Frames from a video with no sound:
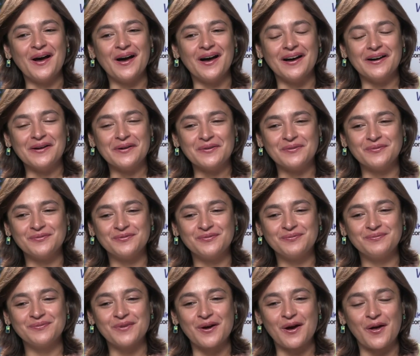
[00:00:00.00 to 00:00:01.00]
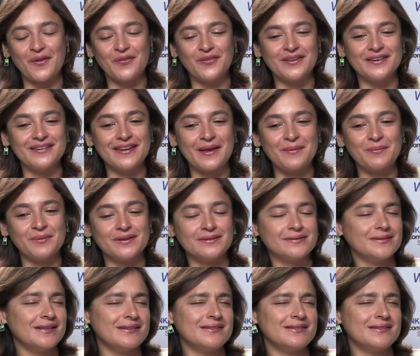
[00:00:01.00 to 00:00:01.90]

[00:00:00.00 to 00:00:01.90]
uh, on the table.